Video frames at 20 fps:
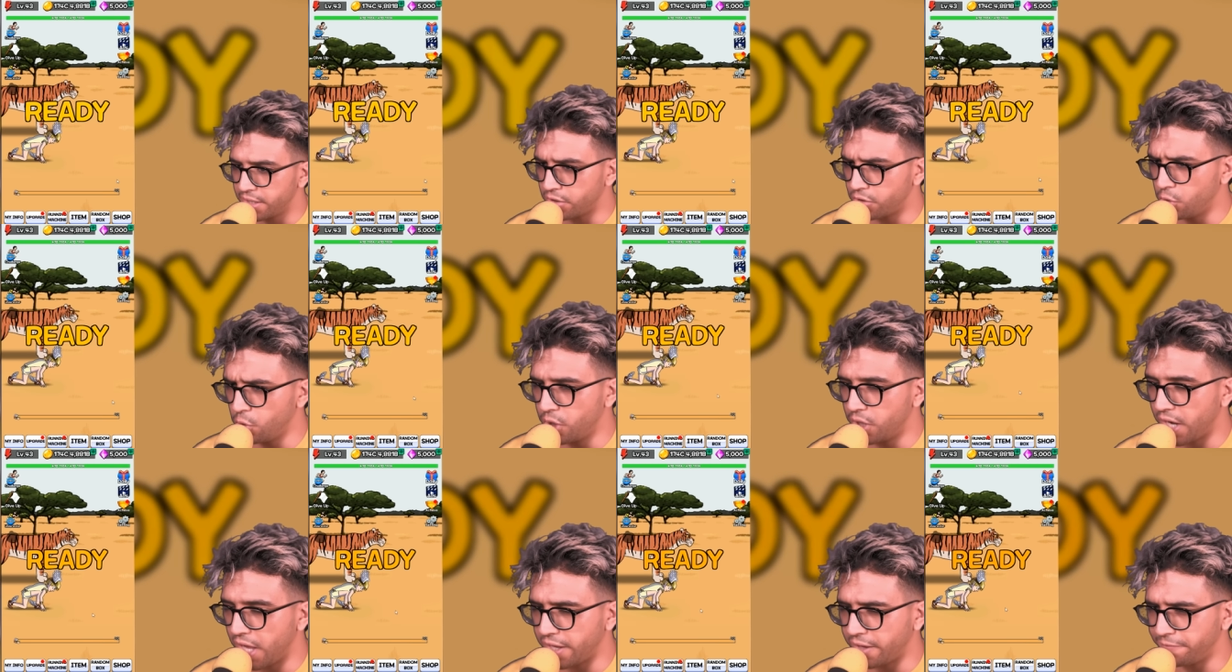That
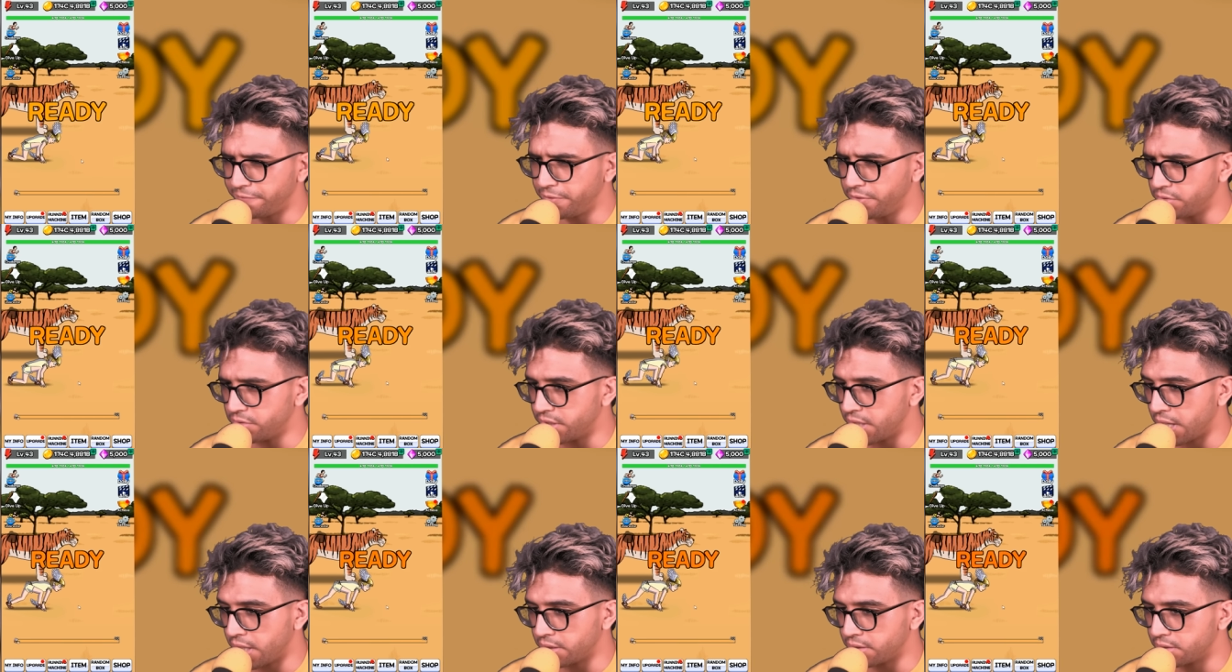took like a few
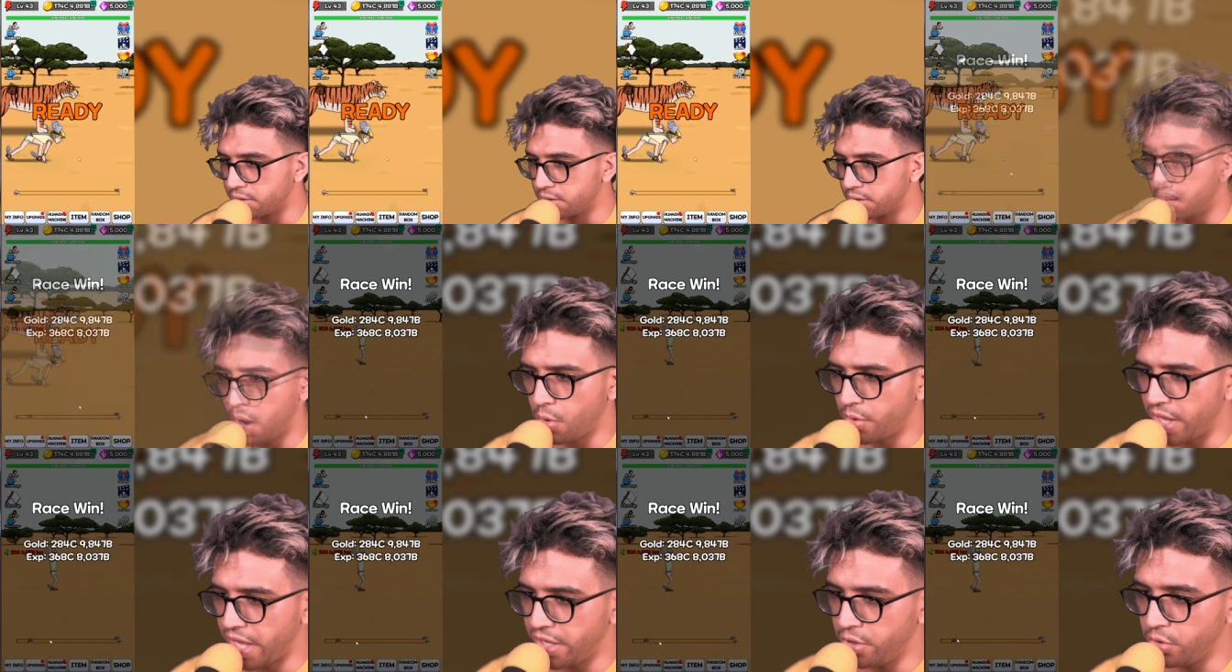seconds.
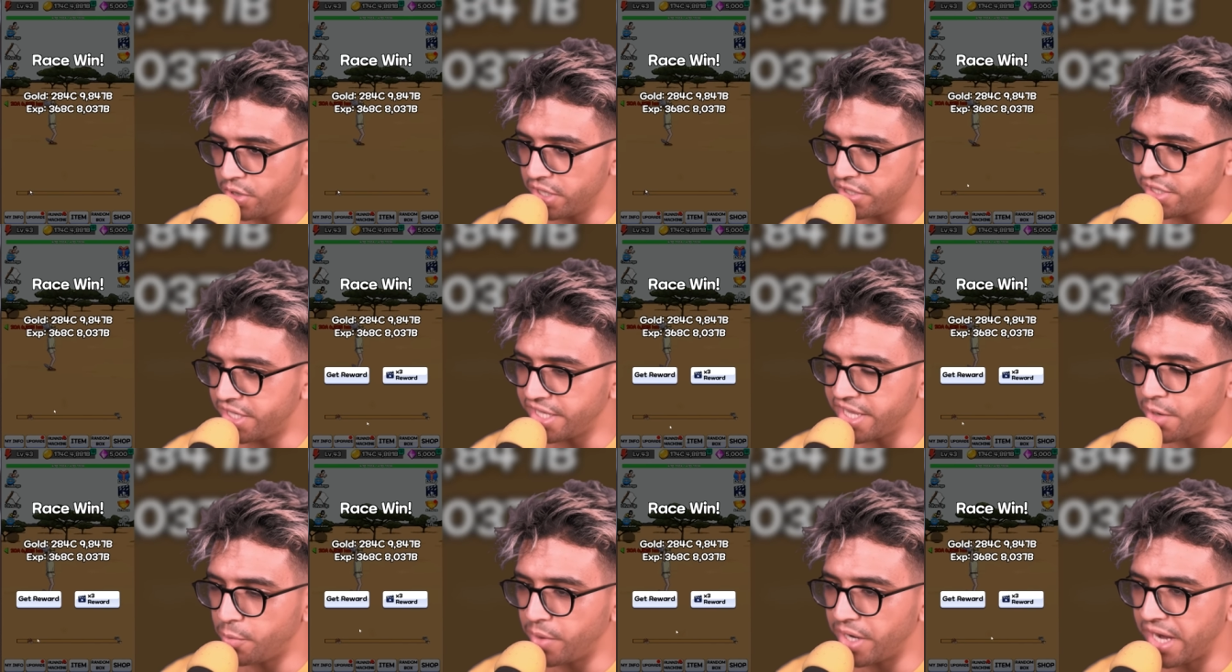Okay, you can see
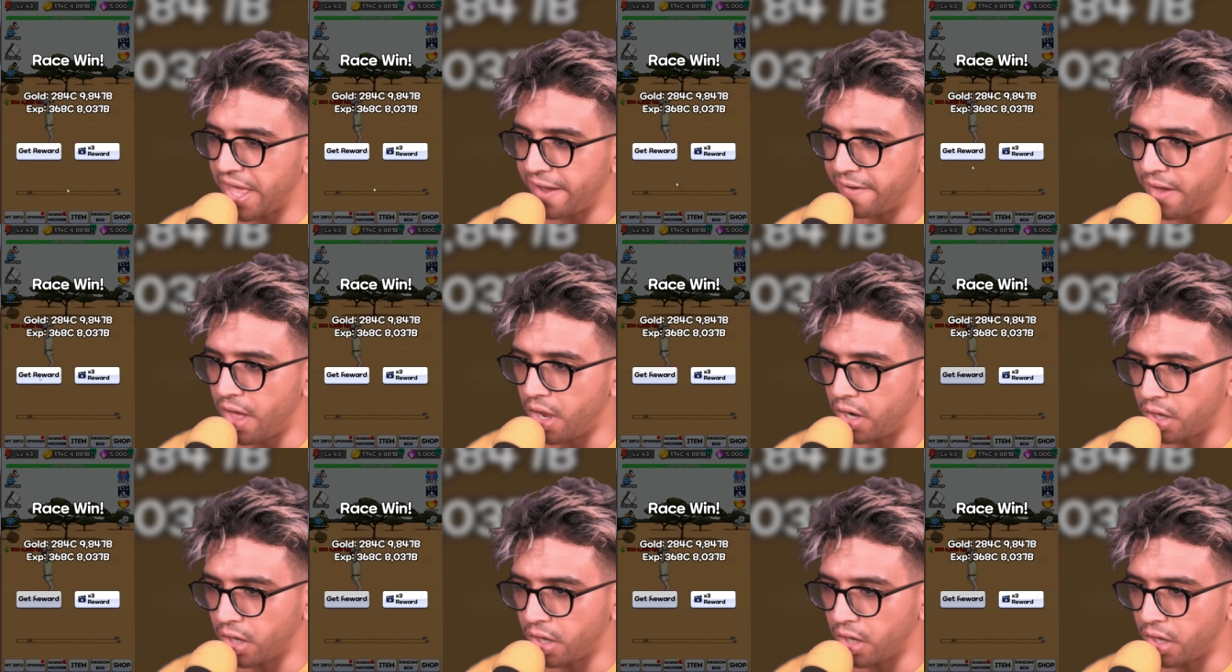that we're like a